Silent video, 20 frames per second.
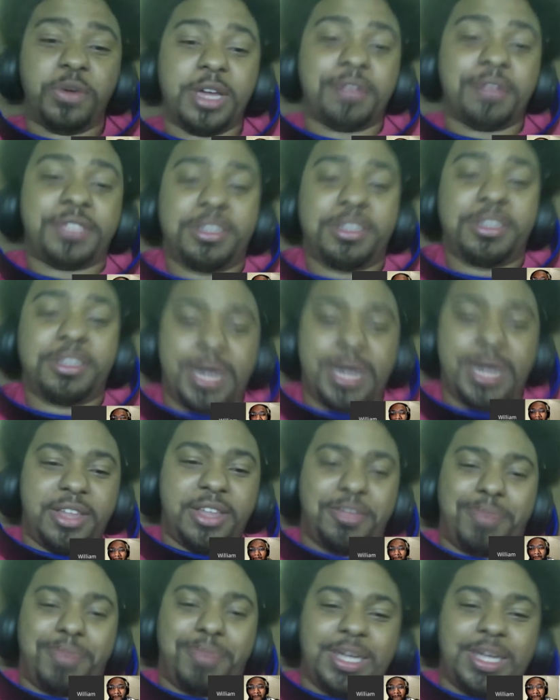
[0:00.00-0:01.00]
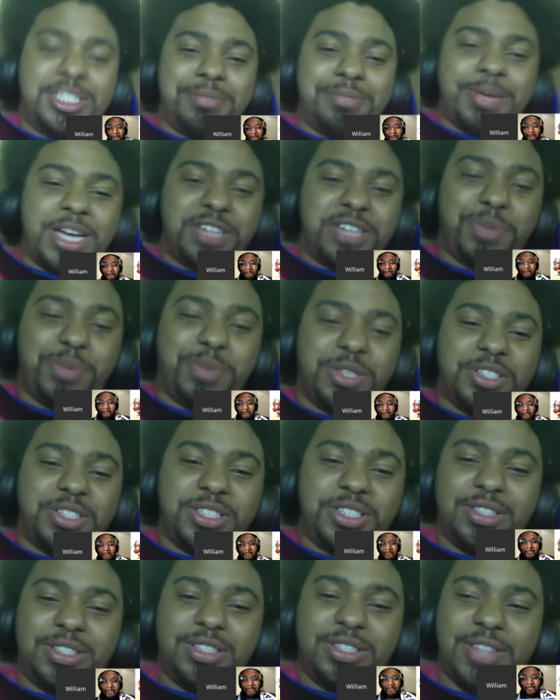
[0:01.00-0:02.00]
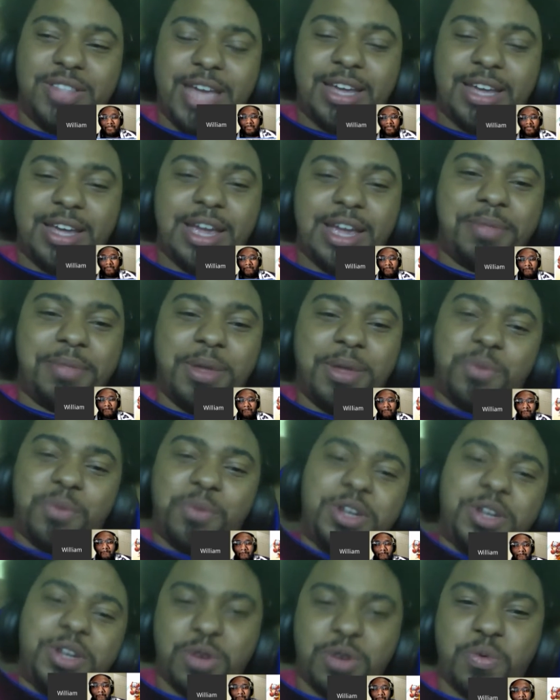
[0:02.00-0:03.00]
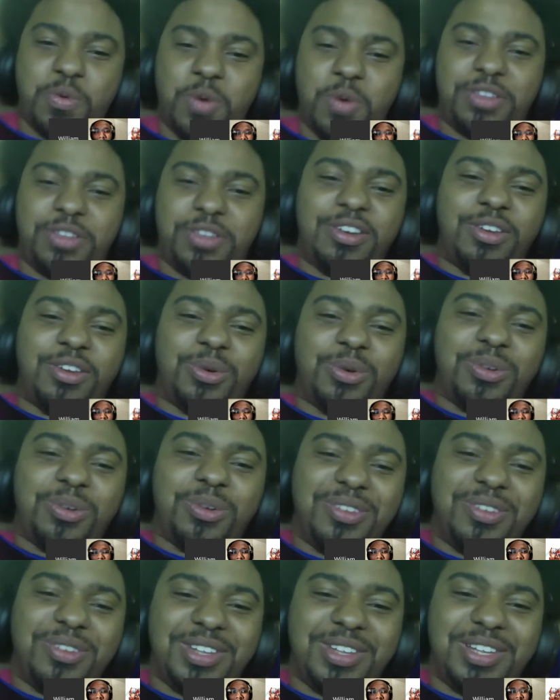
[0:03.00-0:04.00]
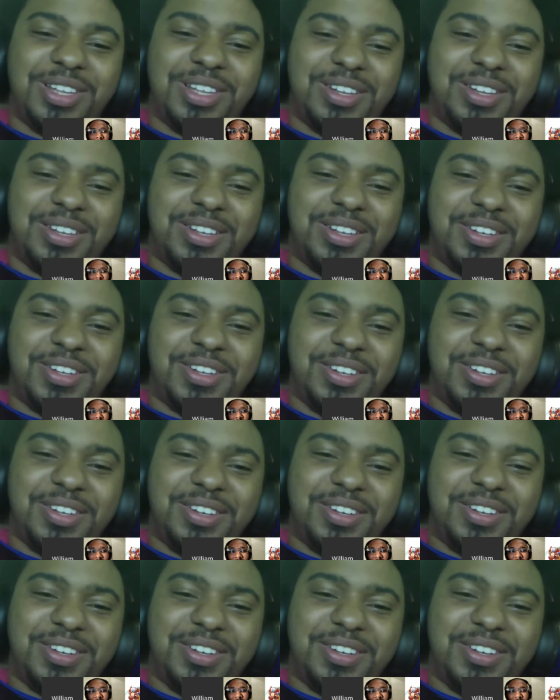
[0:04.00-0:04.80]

somebody that plays Smash Brothers that game, they wouldn't know what to do. They